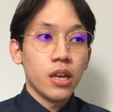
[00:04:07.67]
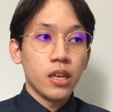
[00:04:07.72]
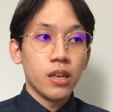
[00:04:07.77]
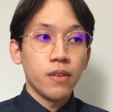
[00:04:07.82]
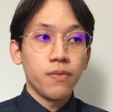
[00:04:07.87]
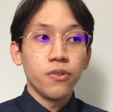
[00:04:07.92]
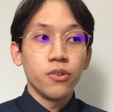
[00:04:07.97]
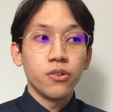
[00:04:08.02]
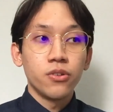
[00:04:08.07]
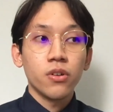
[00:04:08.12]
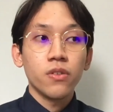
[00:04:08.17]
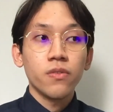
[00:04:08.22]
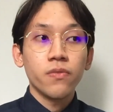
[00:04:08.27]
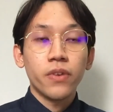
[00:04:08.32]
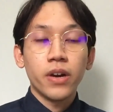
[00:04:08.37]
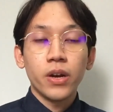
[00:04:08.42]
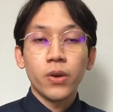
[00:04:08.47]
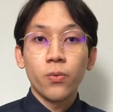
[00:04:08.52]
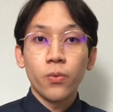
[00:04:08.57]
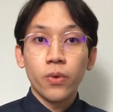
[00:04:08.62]
If you don't
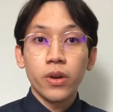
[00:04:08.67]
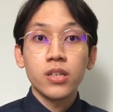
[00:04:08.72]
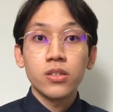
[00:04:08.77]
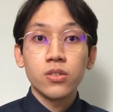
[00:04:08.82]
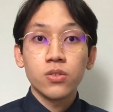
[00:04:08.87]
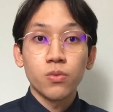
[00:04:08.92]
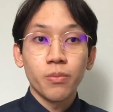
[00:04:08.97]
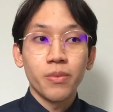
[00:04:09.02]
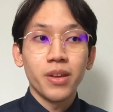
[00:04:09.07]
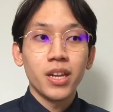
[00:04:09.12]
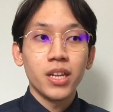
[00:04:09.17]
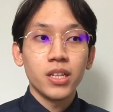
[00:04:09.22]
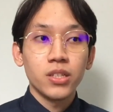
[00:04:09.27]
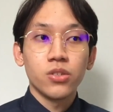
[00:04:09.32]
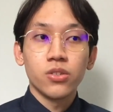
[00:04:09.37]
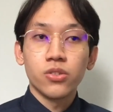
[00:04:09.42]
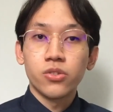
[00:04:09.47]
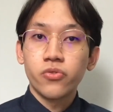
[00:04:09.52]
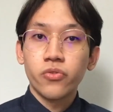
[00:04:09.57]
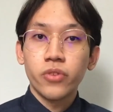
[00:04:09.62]
find ways to
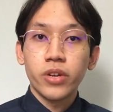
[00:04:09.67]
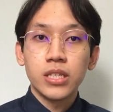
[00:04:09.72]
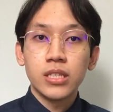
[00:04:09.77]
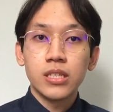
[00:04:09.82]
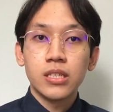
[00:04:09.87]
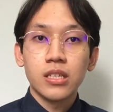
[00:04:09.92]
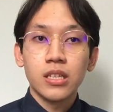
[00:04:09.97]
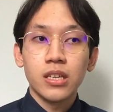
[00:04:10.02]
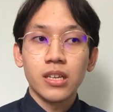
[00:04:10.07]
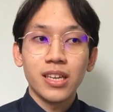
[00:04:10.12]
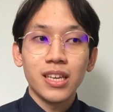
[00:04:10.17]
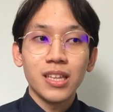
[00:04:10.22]
manage your stress,